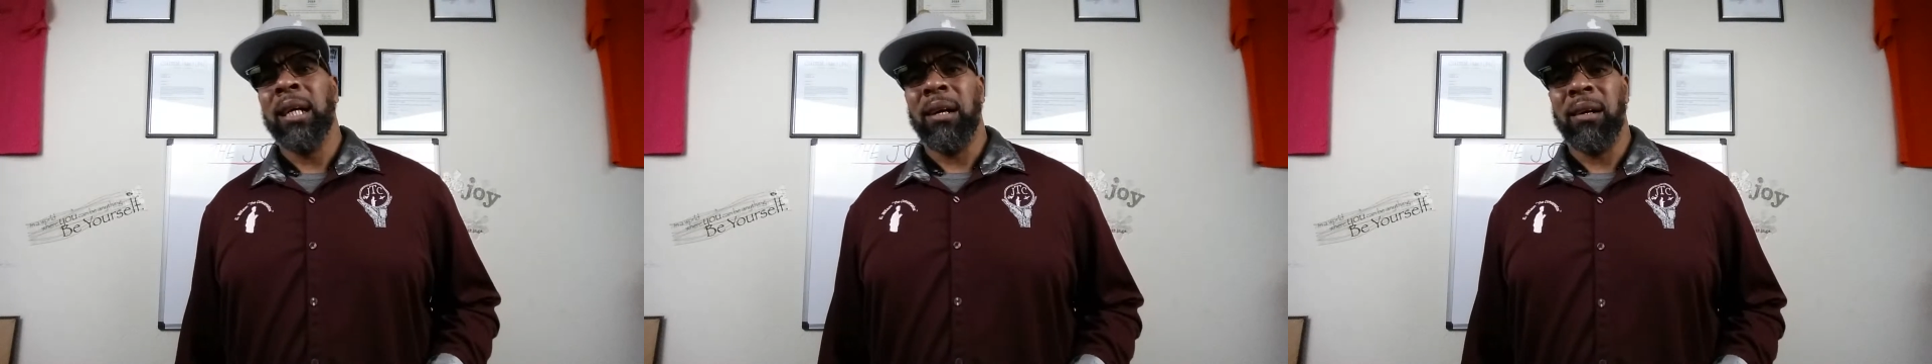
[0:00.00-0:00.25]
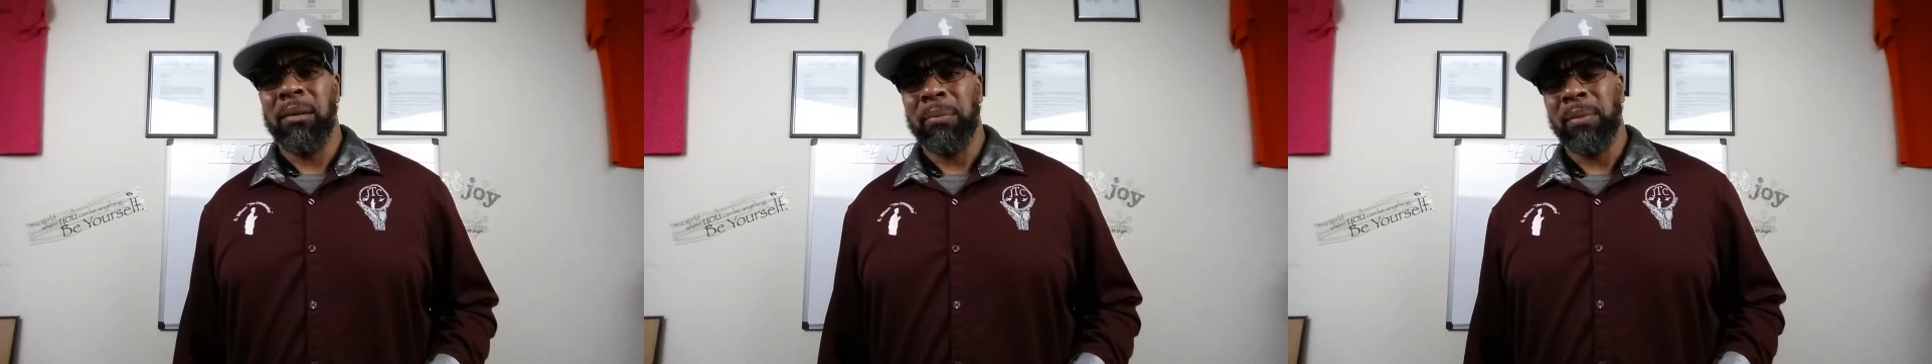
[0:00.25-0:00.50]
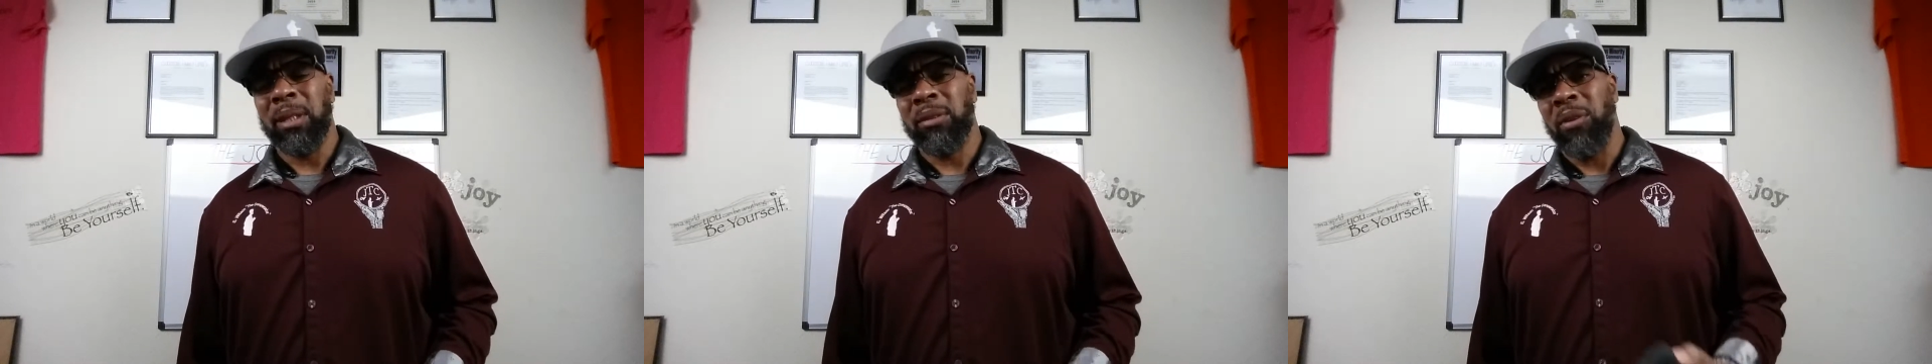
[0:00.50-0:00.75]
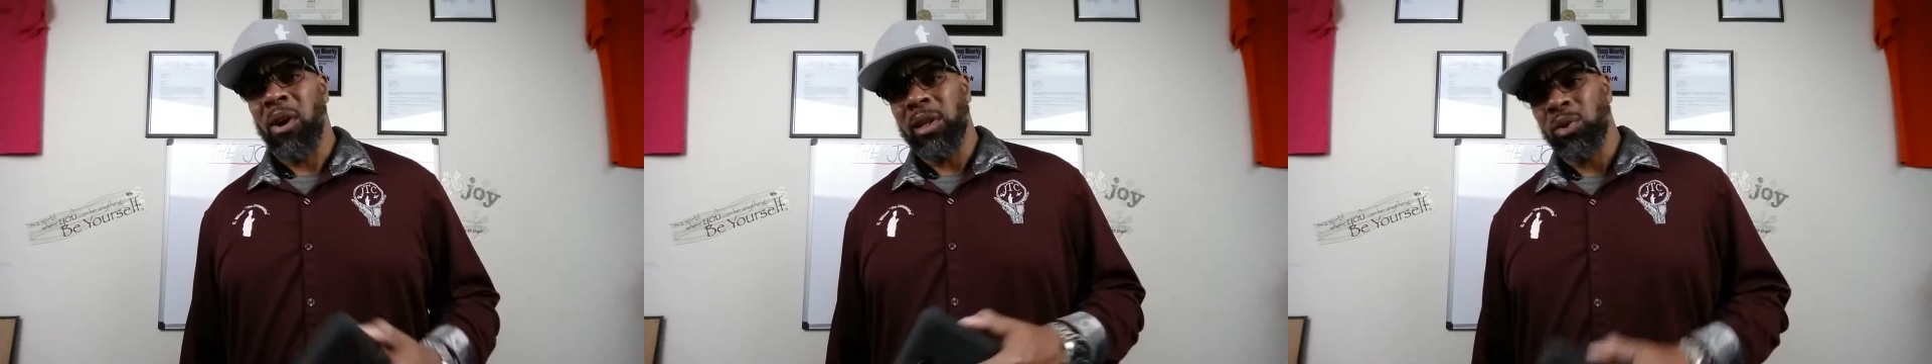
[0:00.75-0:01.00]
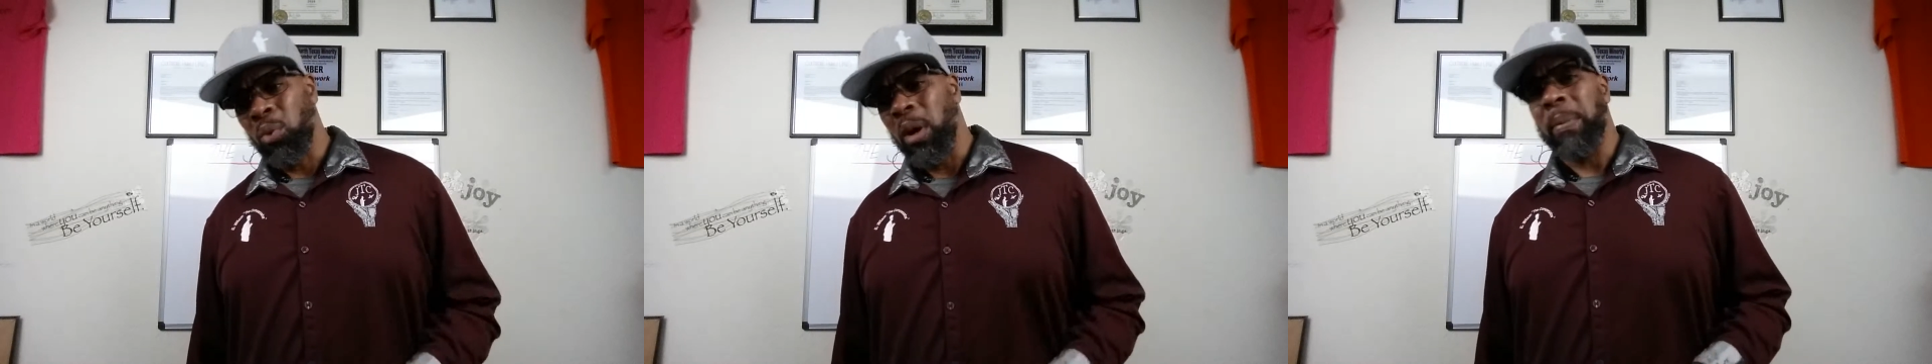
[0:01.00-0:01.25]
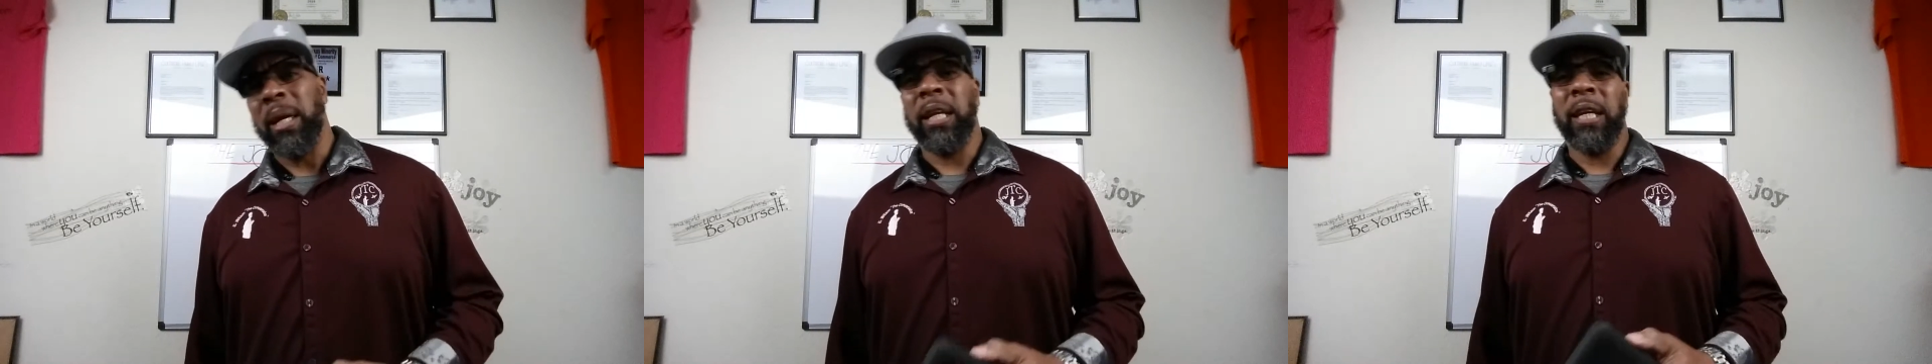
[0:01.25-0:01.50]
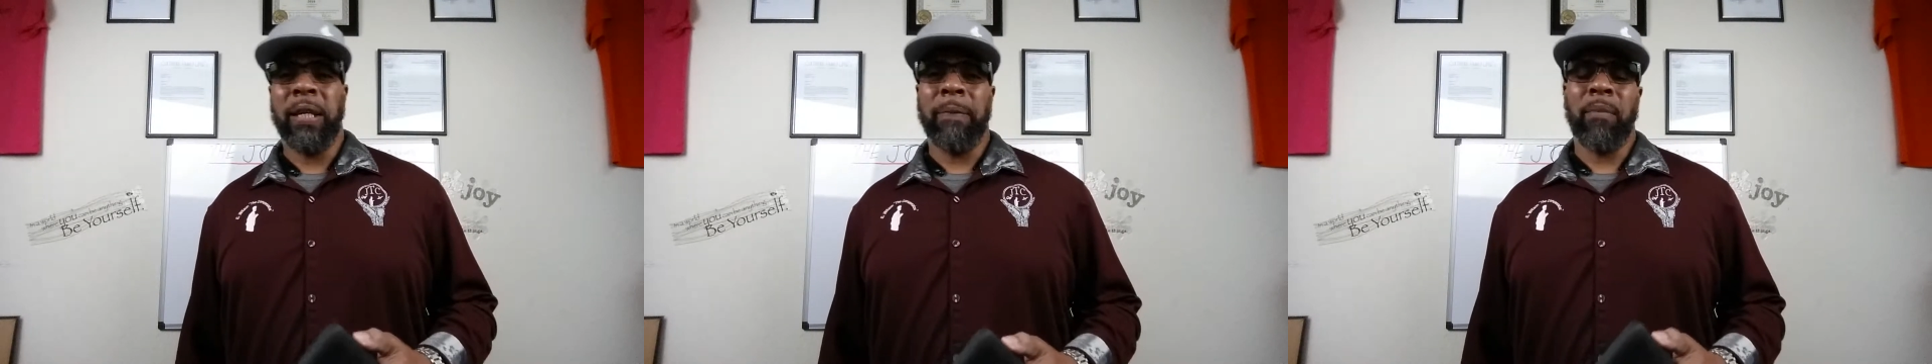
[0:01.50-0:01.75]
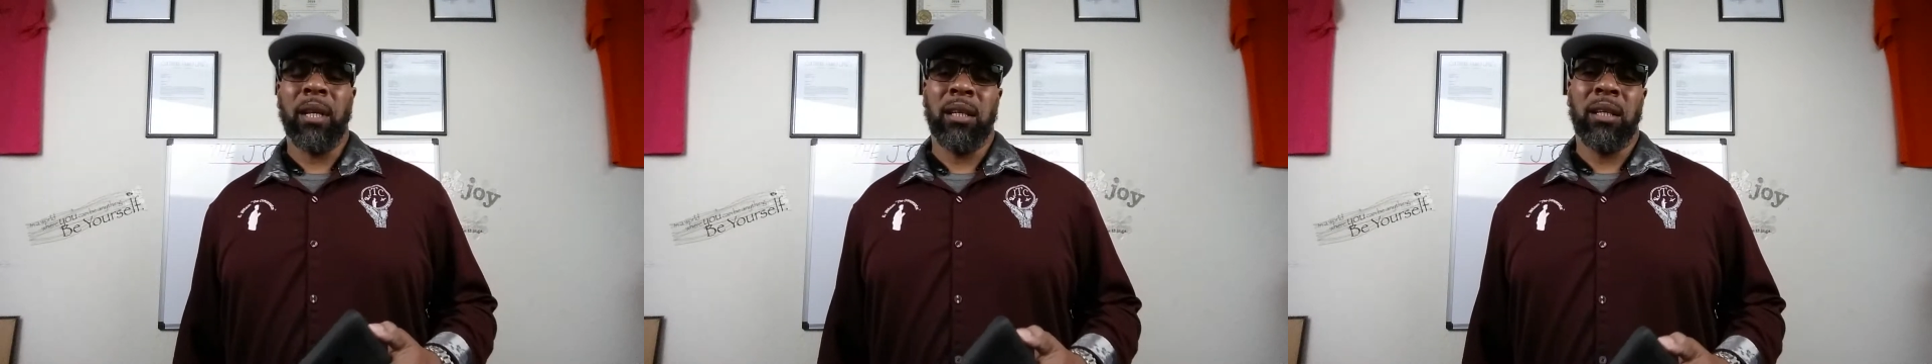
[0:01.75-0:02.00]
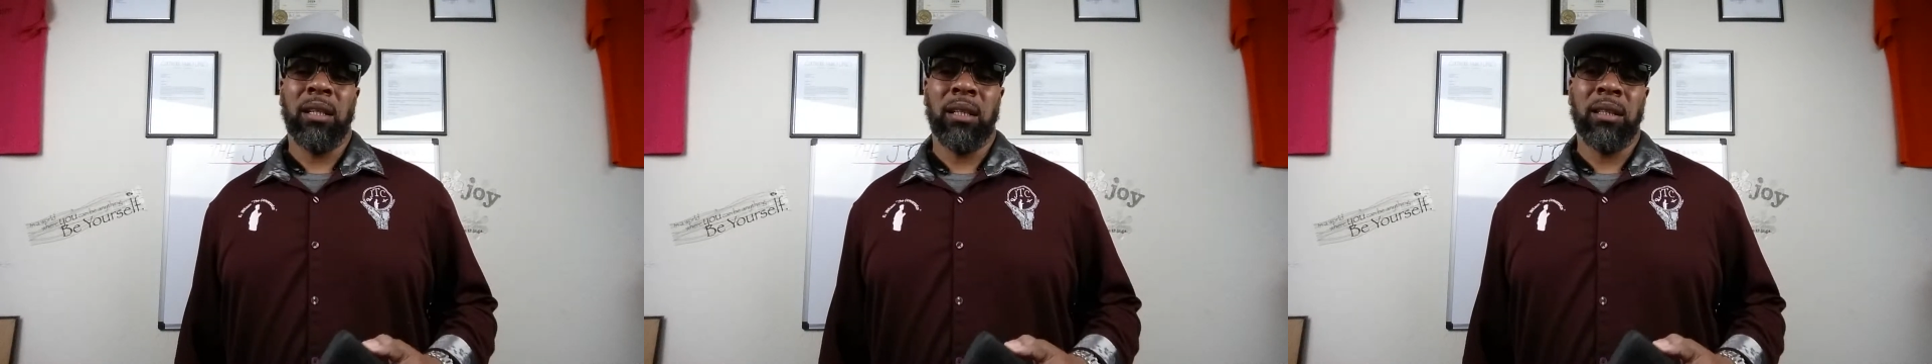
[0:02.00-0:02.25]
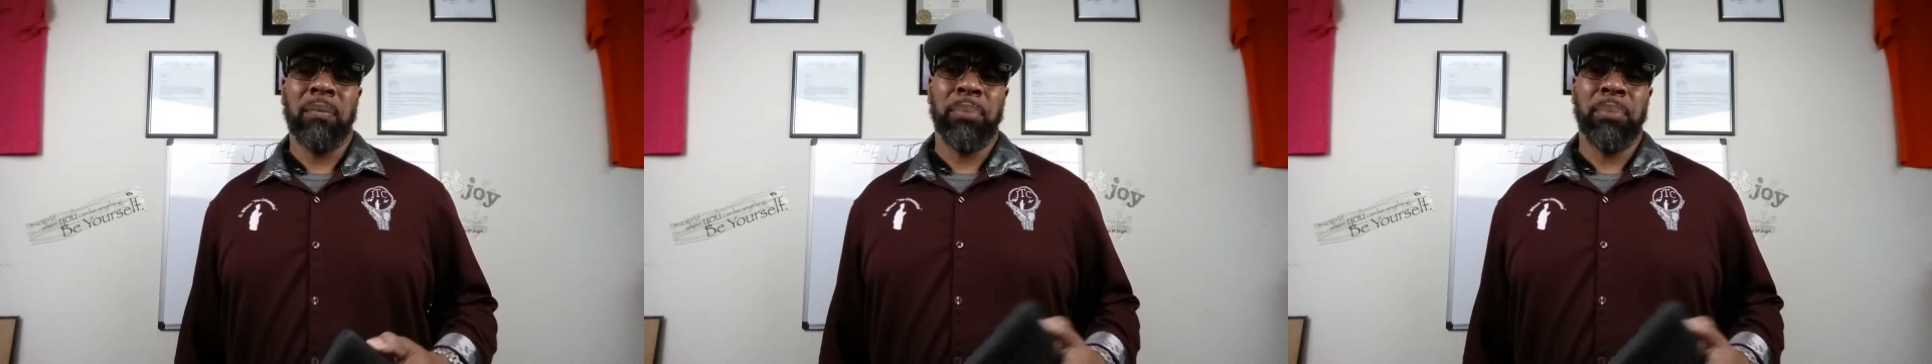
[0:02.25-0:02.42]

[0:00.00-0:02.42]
um, as far as women and uh,